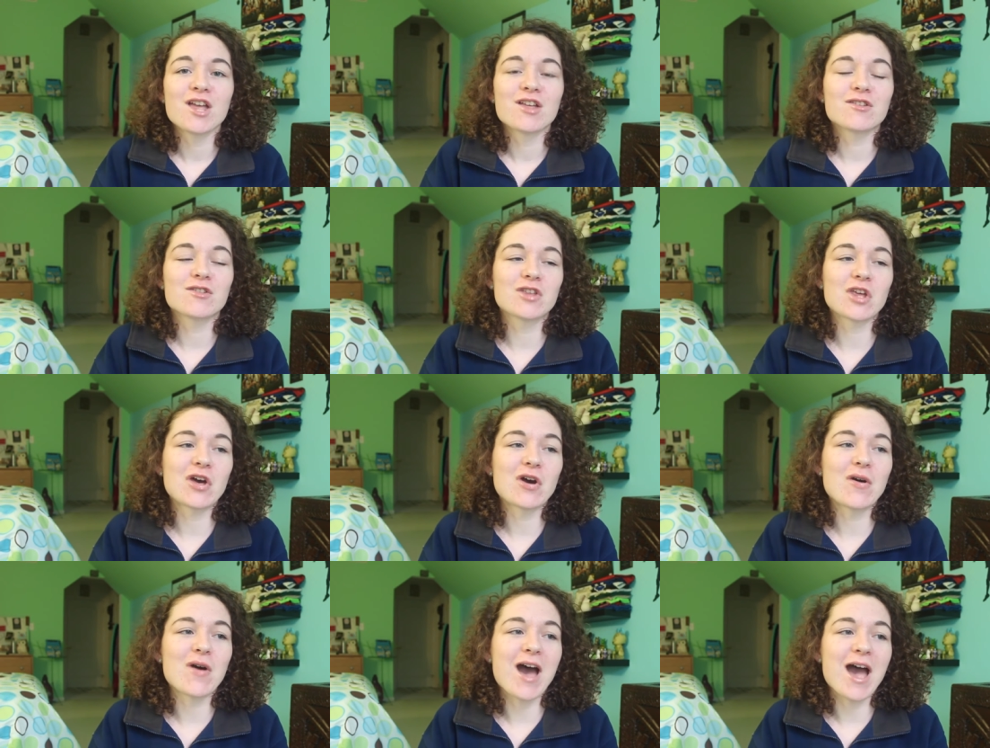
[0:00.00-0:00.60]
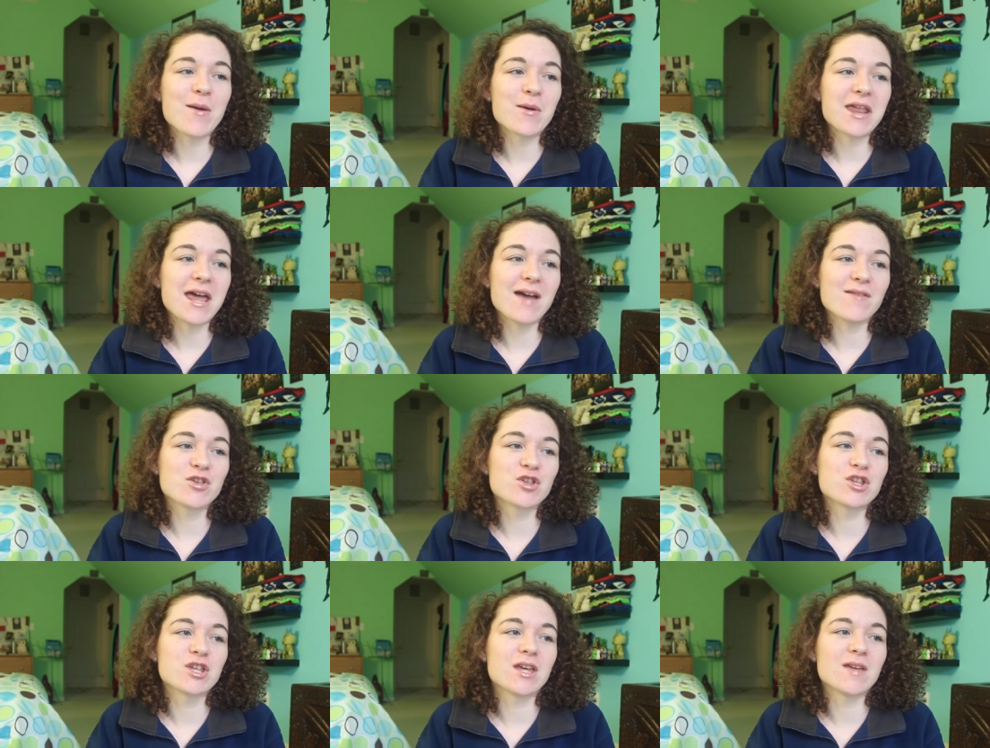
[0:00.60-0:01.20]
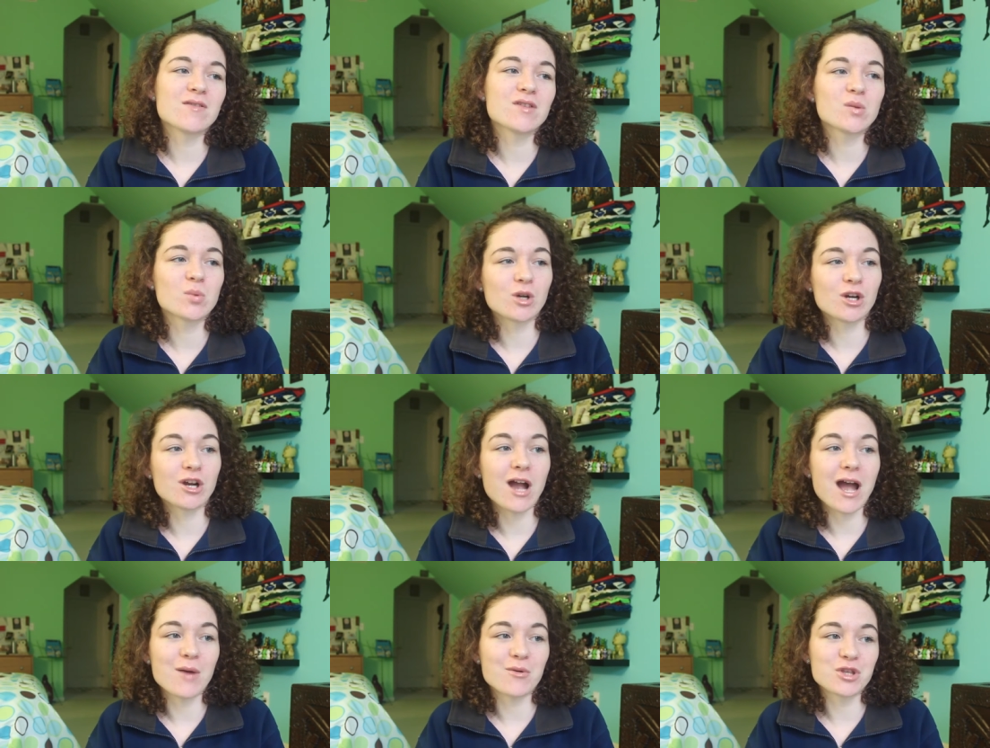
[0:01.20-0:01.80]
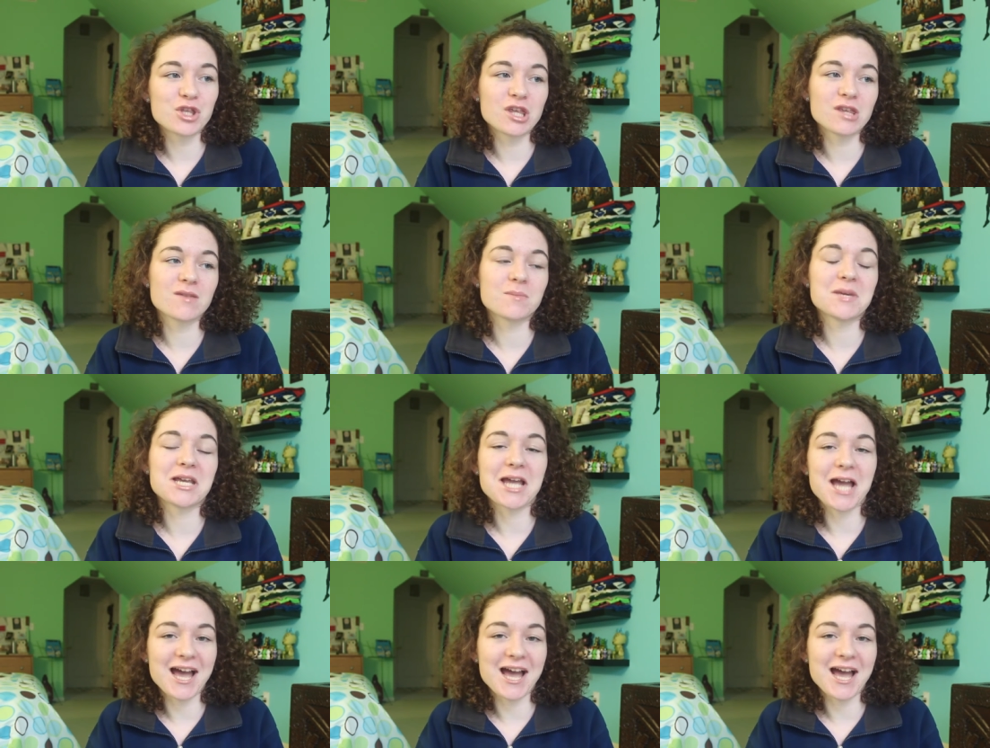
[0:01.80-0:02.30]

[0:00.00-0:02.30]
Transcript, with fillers: so I would have shifts where I would just make